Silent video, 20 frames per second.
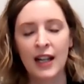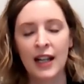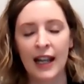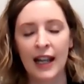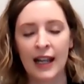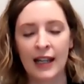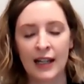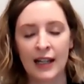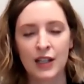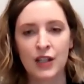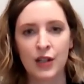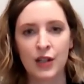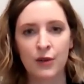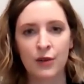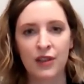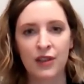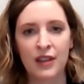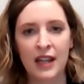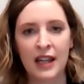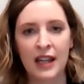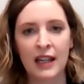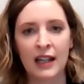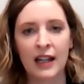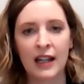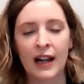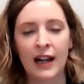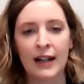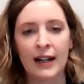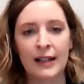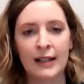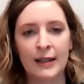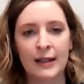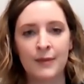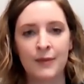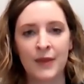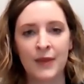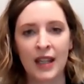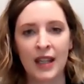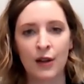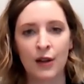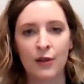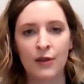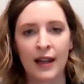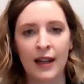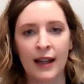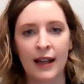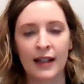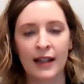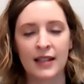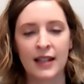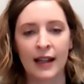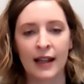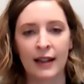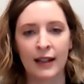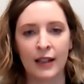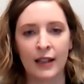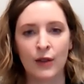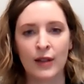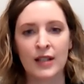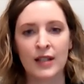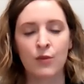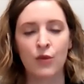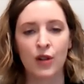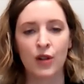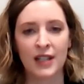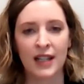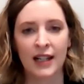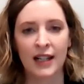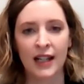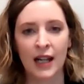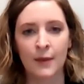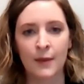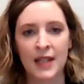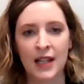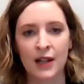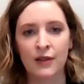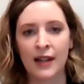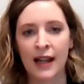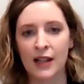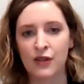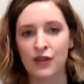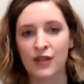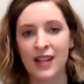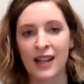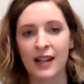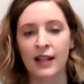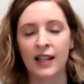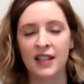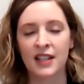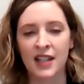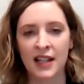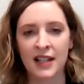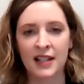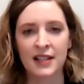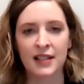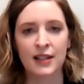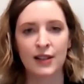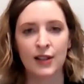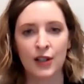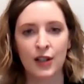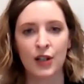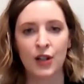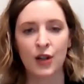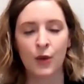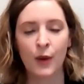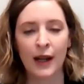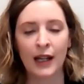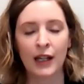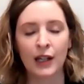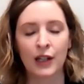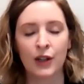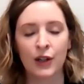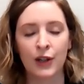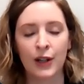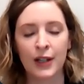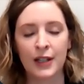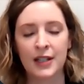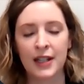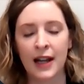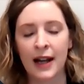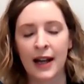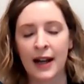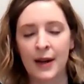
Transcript: And I do think that as more data comes out, and AstraZeneca does look quite good.